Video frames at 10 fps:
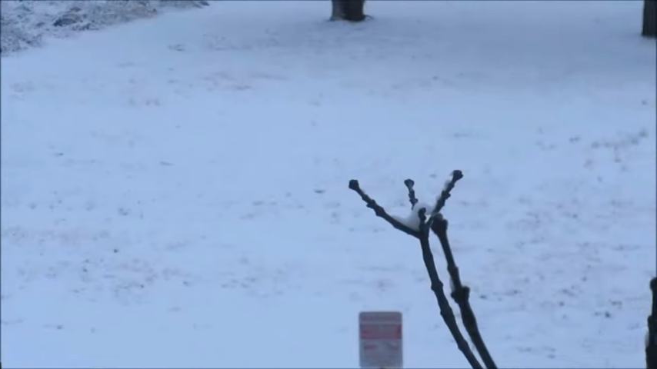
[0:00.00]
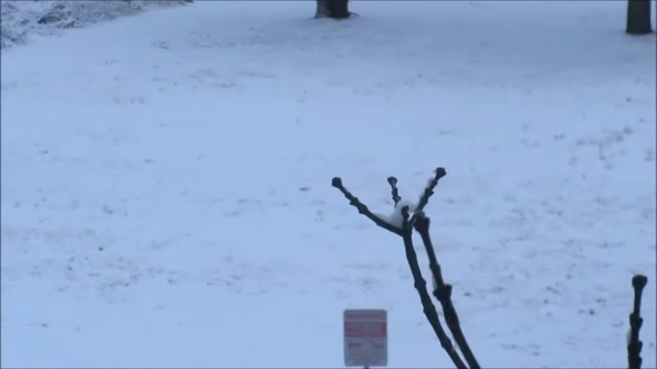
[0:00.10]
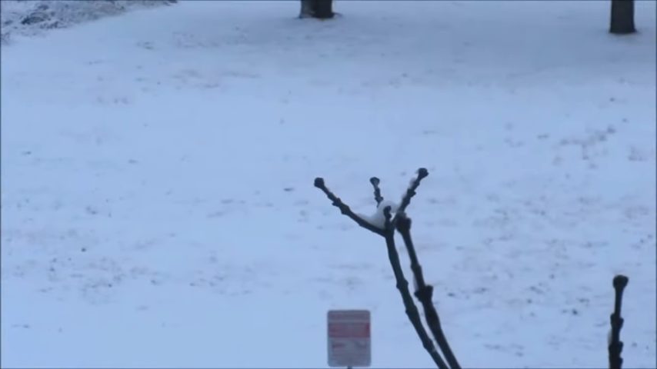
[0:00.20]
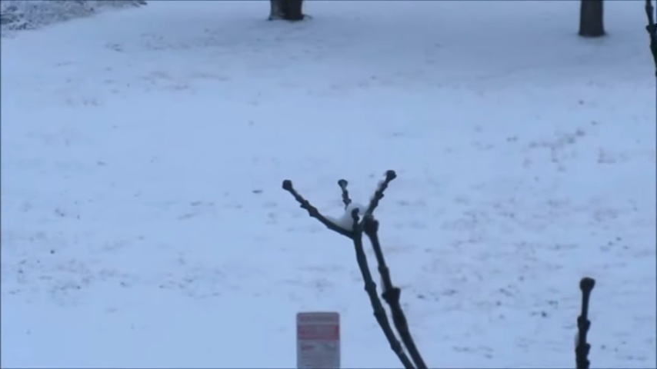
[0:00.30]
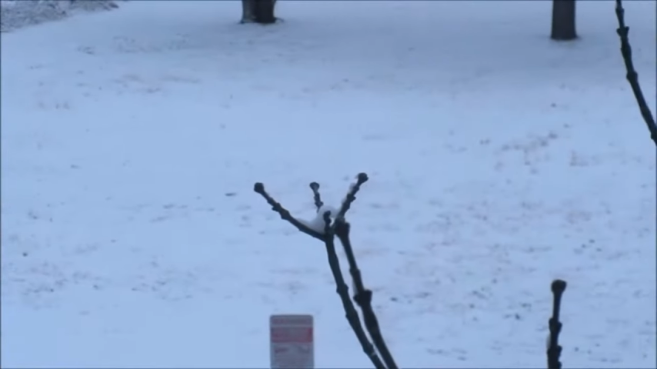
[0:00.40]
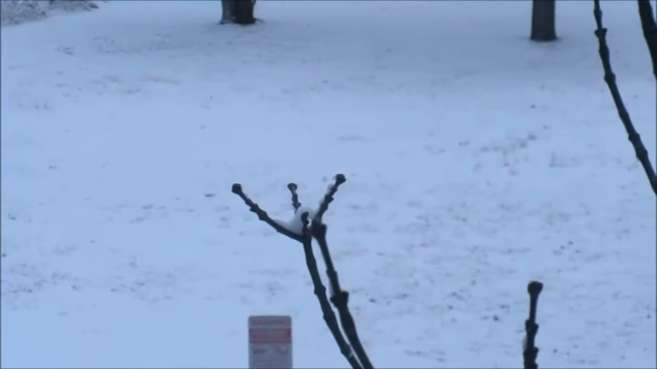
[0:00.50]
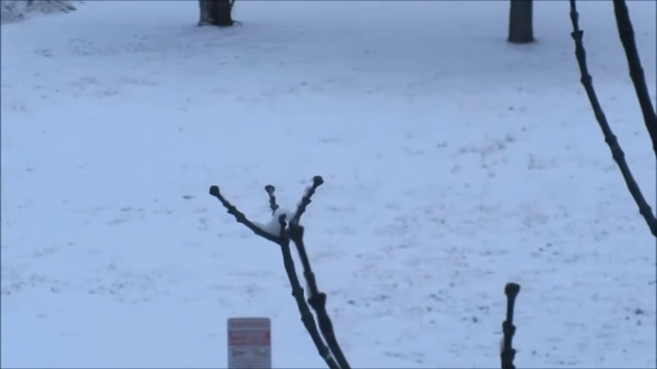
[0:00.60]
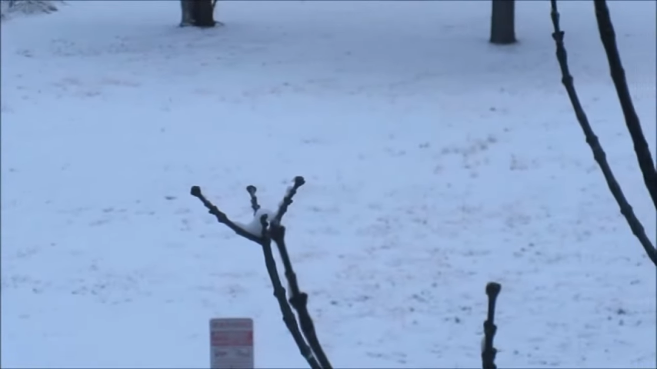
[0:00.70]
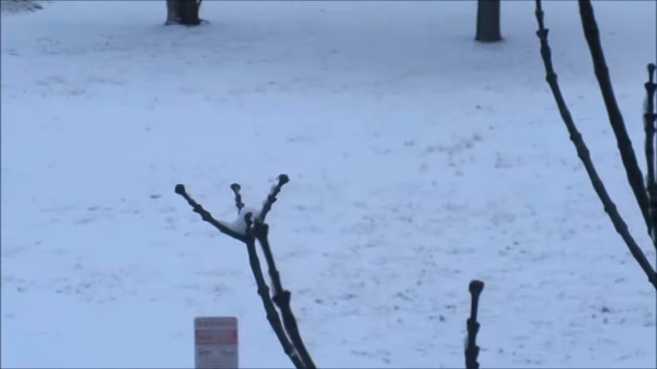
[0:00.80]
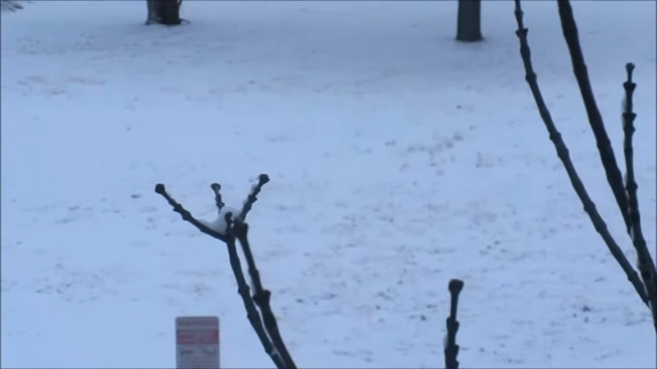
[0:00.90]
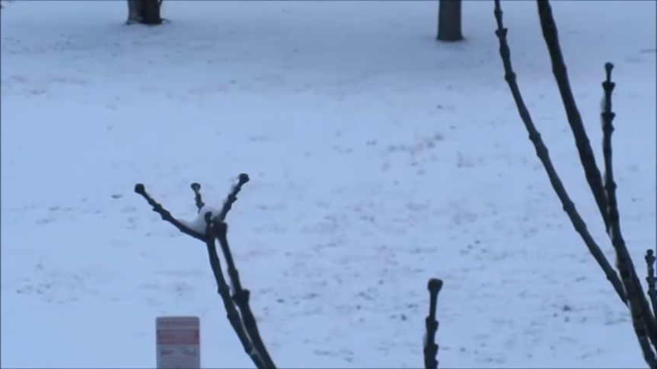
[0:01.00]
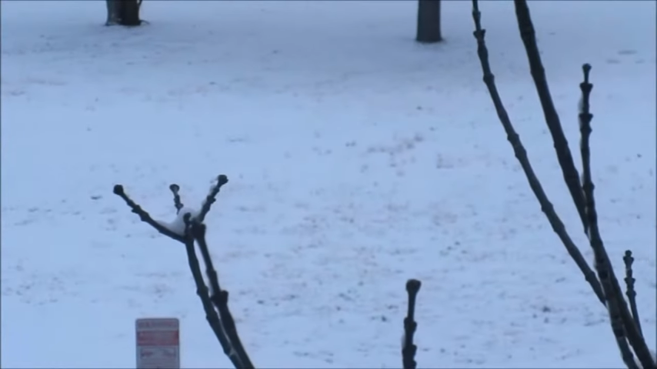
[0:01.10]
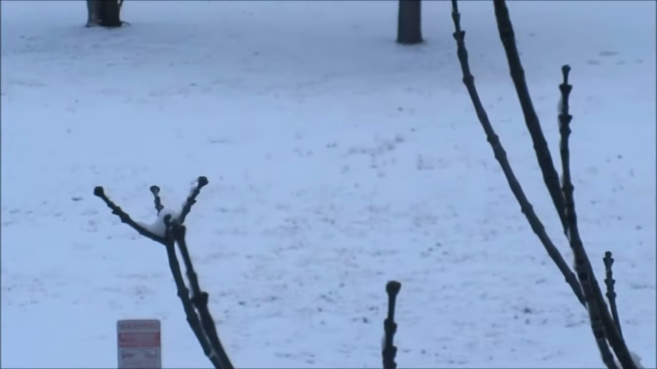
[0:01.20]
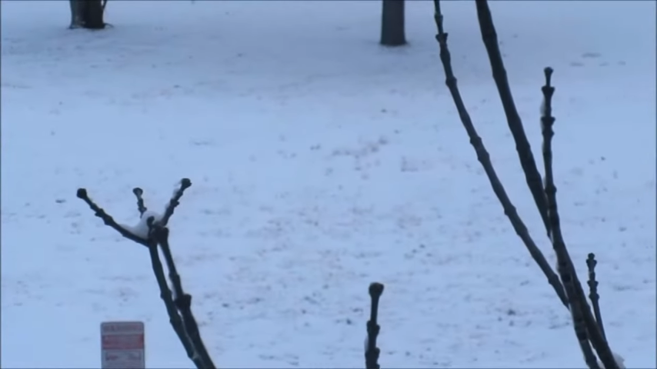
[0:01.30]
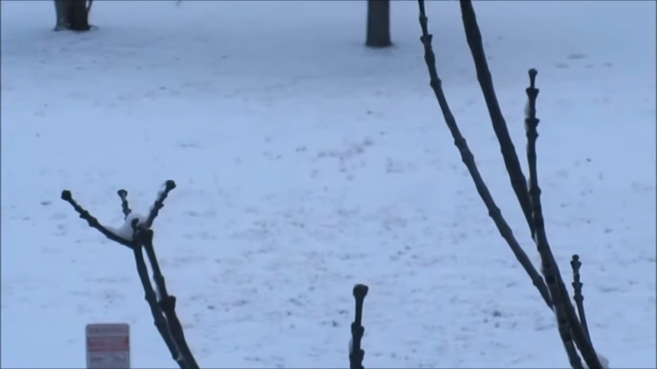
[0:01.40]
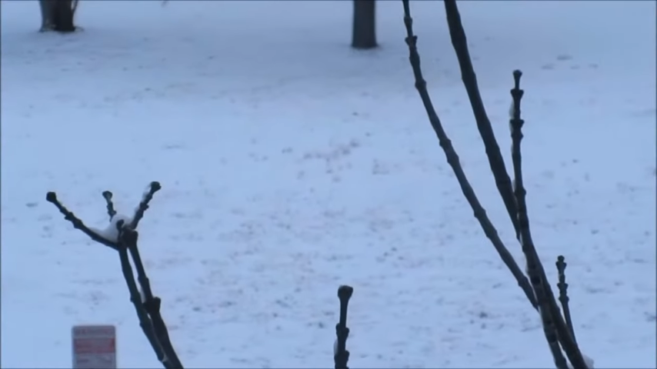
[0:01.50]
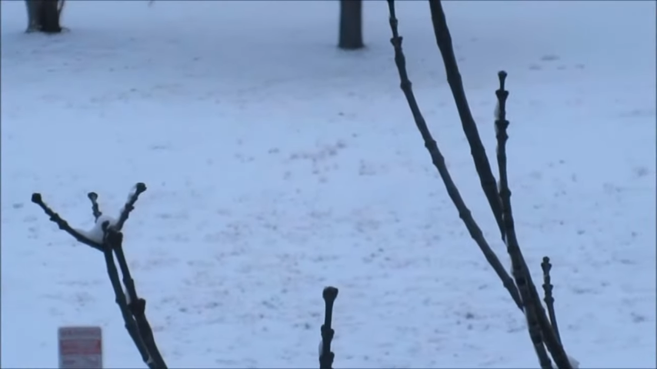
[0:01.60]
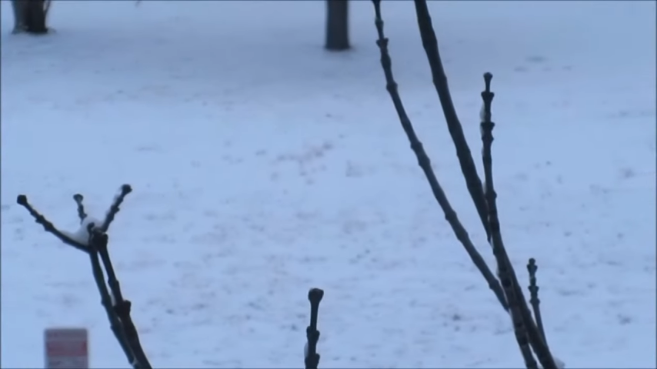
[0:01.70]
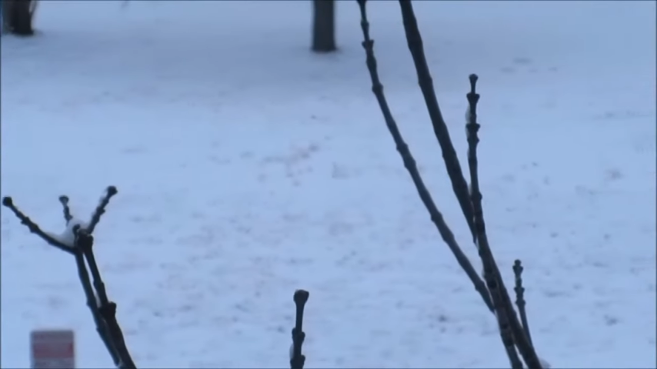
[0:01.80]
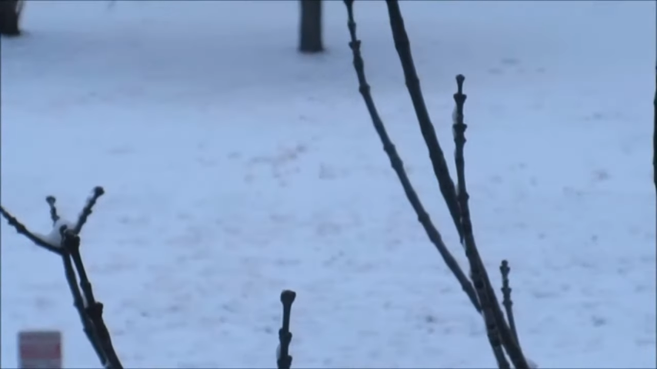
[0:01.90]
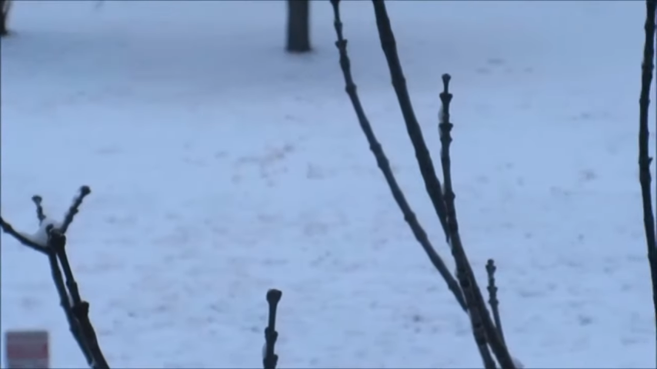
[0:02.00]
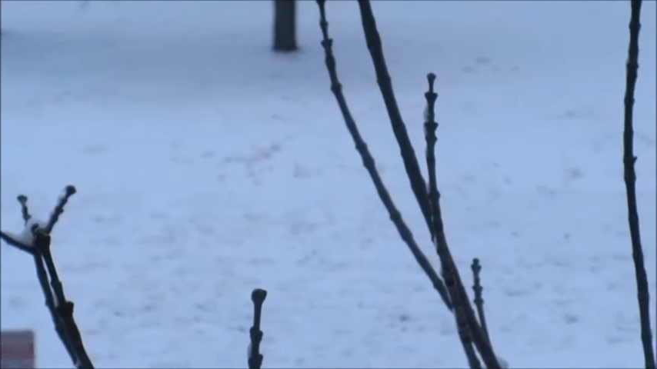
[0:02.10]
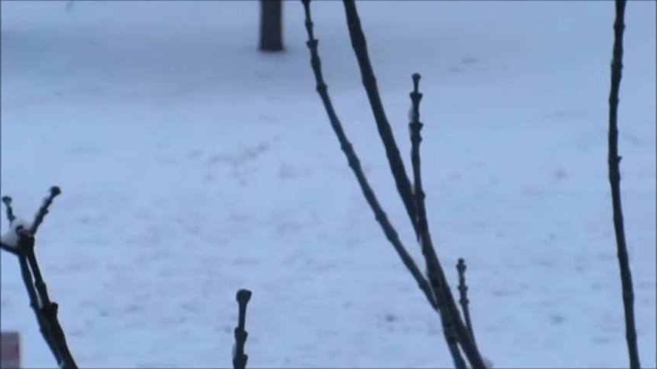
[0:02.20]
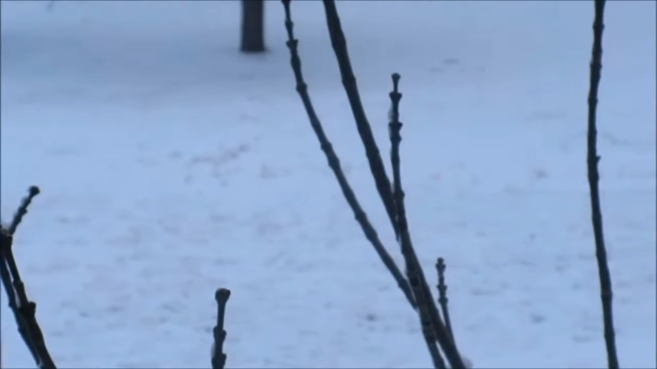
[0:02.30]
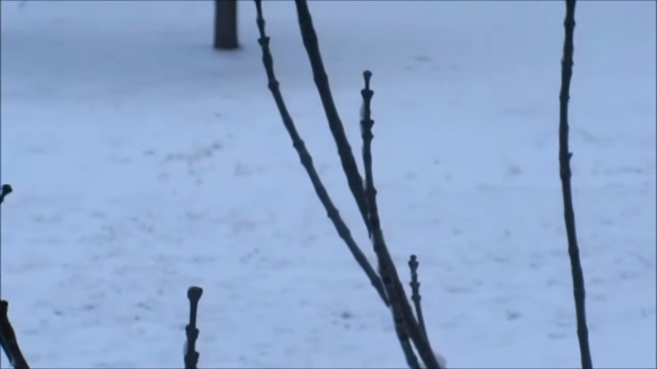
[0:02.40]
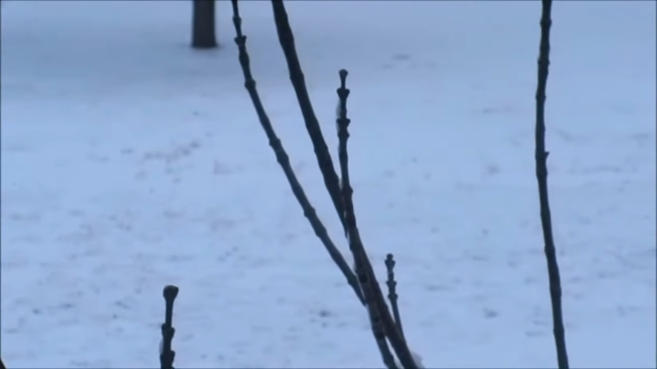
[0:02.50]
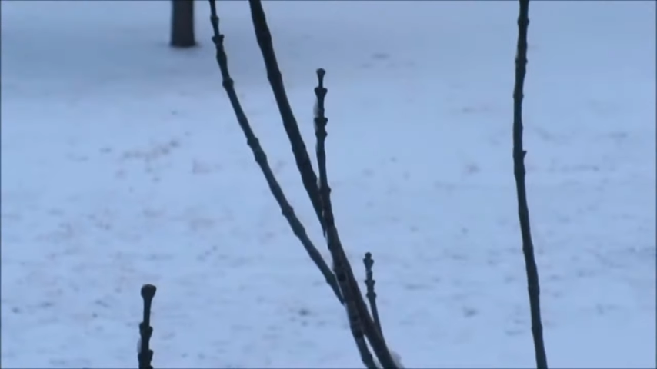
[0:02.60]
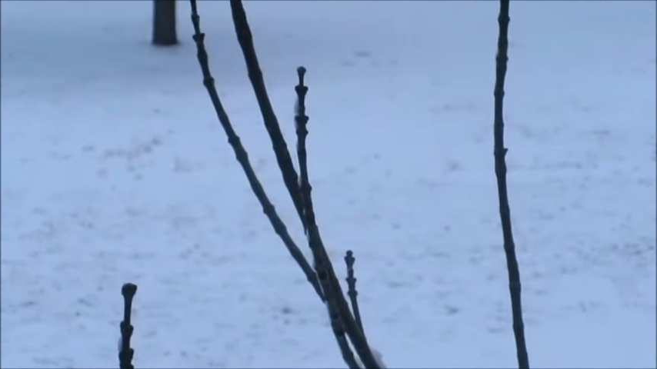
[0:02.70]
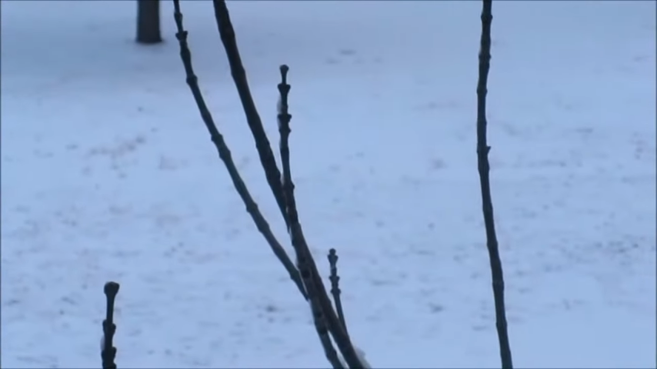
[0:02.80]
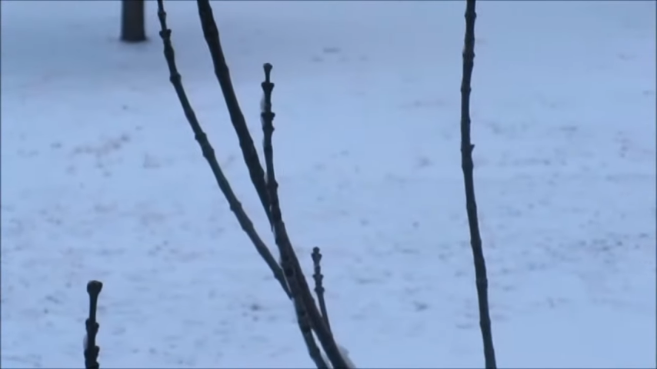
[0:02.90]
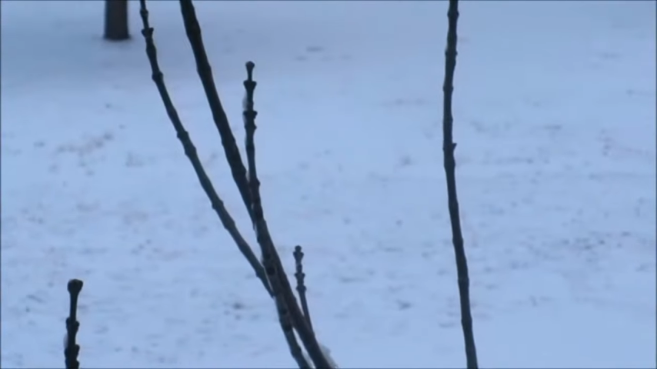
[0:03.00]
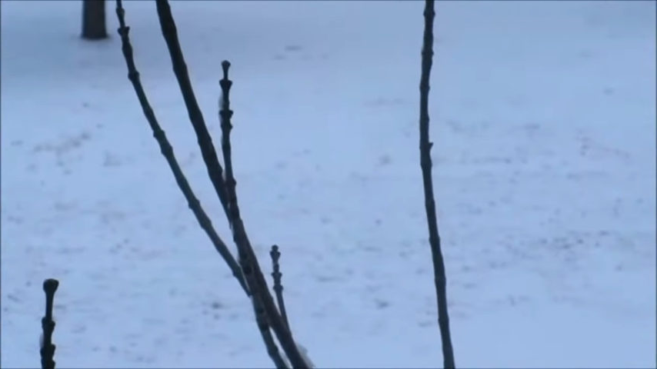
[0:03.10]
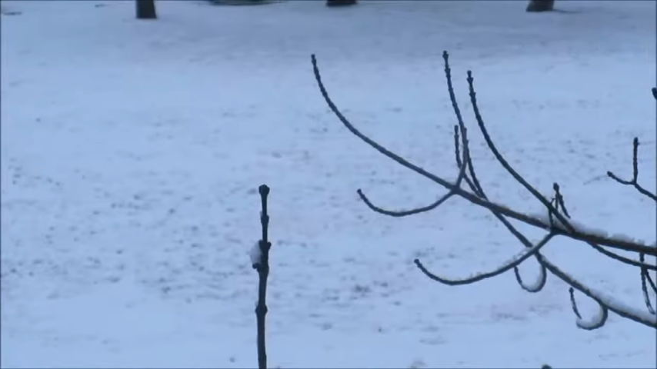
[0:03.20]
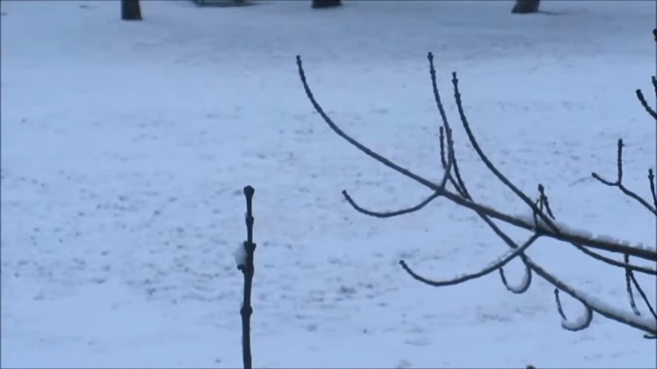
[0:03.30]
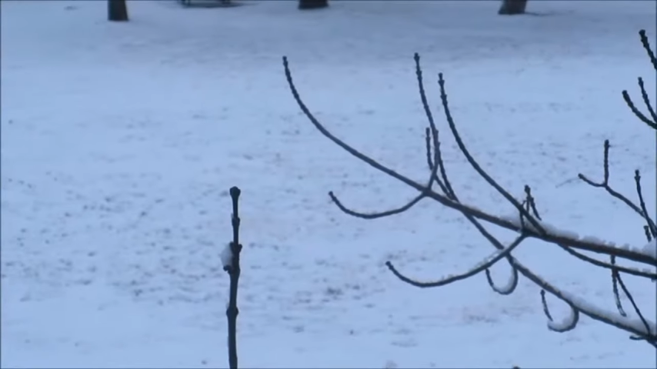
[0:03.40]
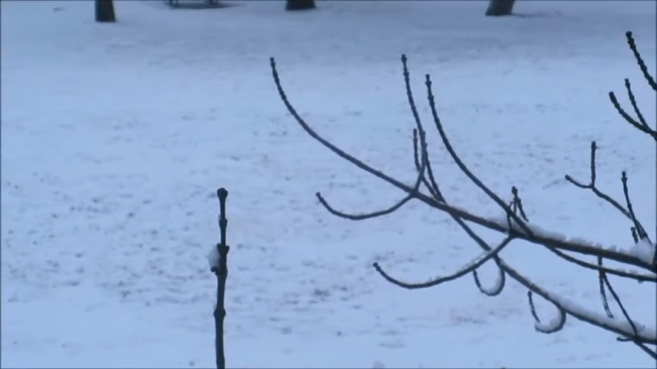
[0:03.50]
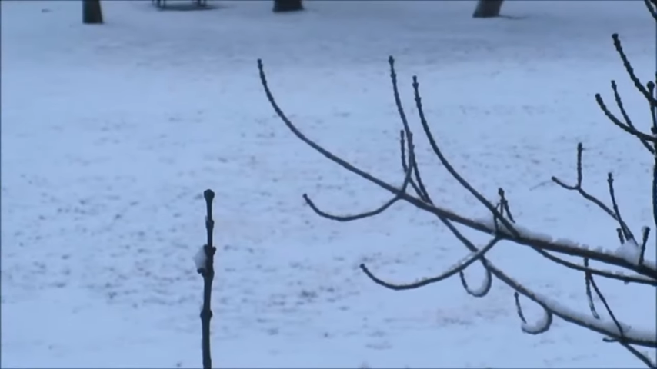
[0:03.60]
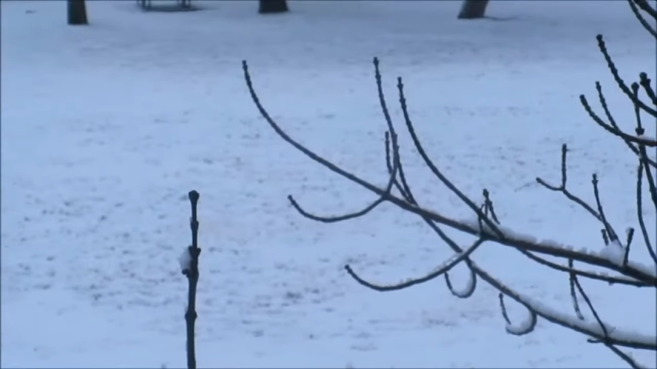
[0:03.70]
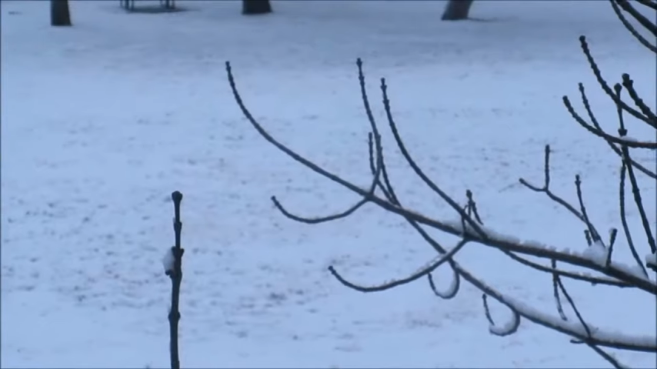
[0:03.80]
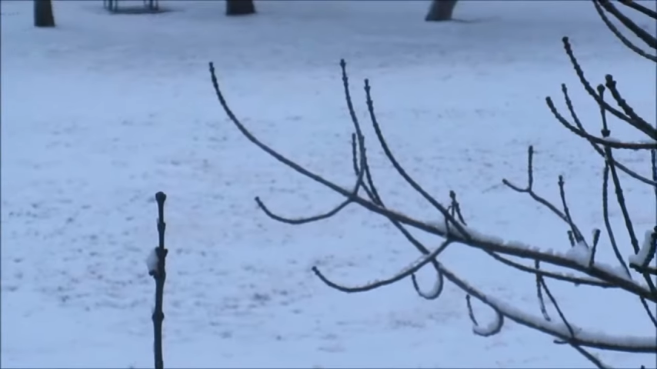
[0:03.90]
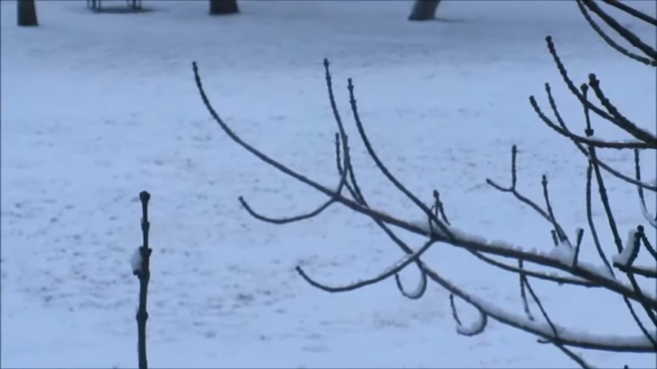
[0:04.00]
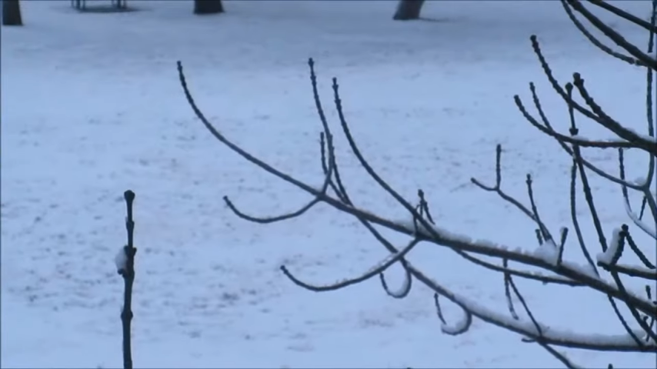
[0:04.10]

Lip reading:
Nobody's mouth can be seen.